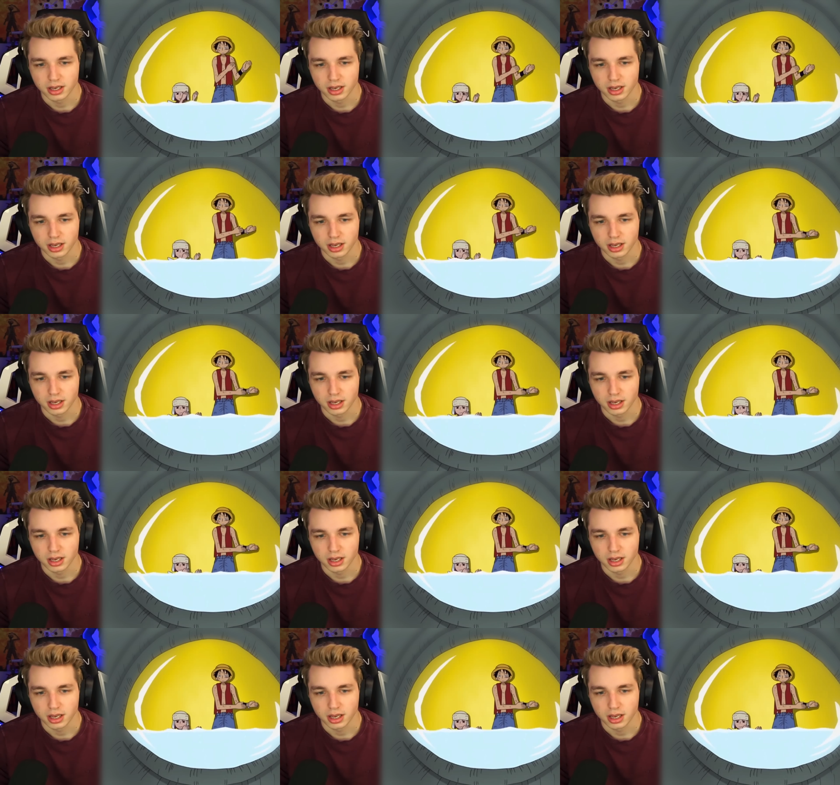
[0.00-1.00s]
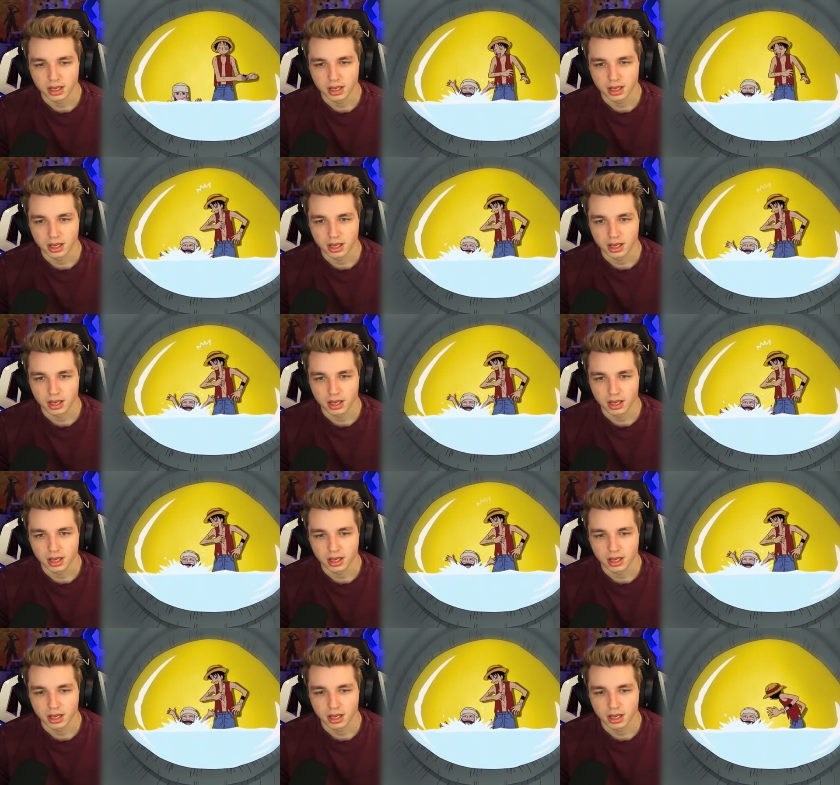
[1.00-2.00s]

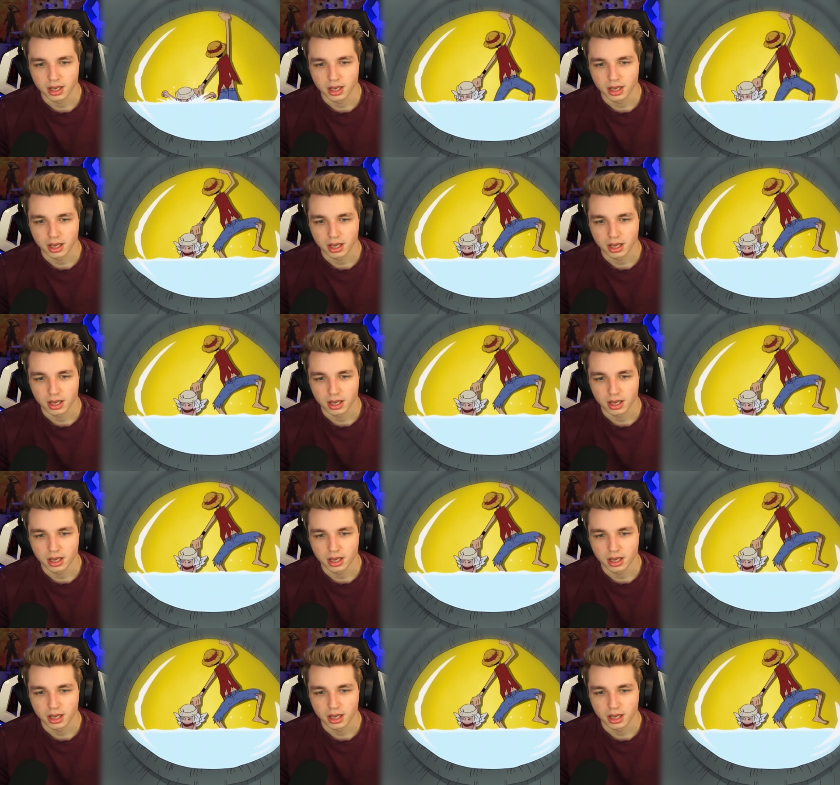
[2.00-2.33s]
[no speech]